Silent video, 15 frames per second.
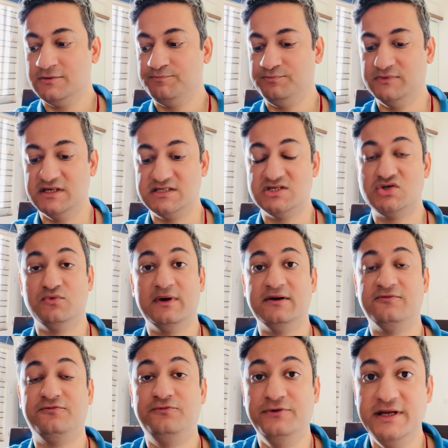This is
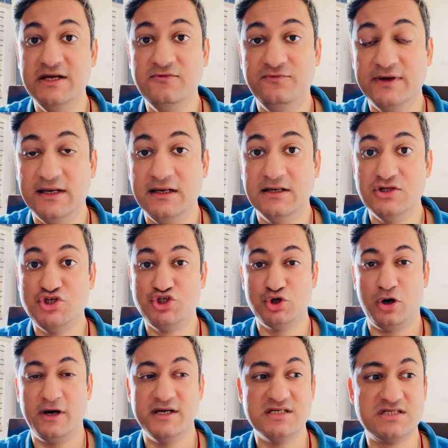where free will,
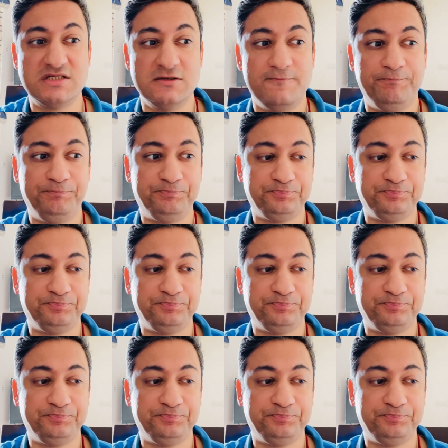choice,